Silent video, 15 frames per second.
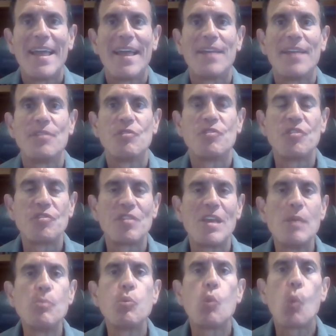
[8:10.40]
and just
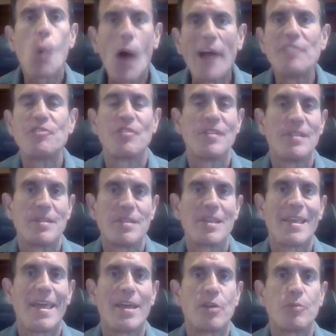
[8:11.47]
keep watching the
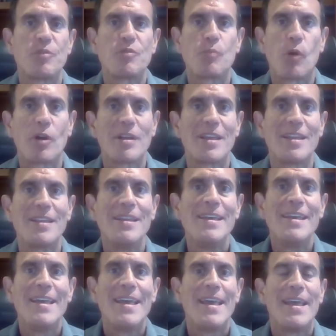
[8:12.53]
cannabis market.
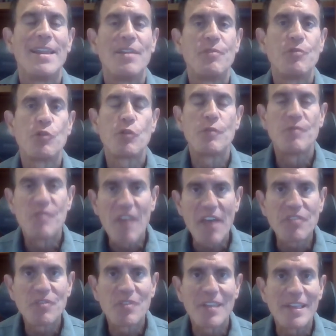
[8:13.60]
And if you're
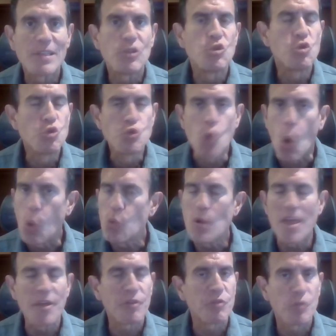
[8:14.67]
investing, don't
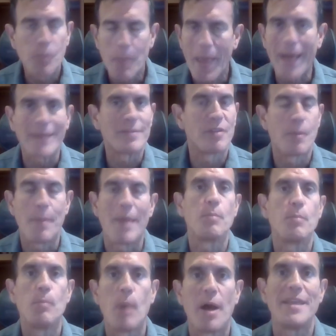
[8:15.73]
expect to make
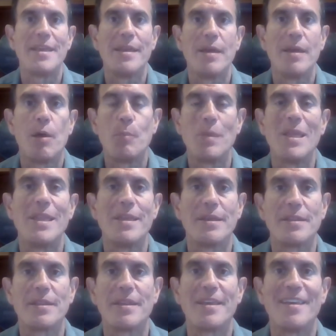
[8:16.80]
money
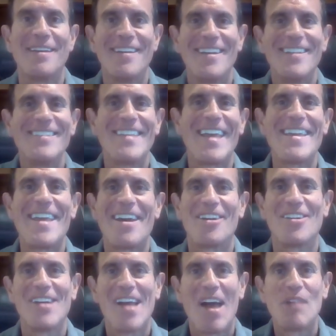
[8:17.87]
immediately. Take care.
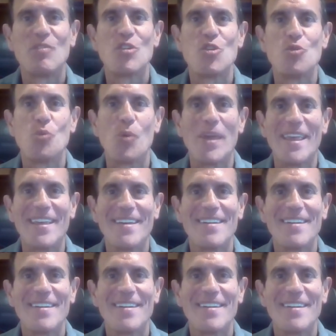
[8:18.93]
Have a good week.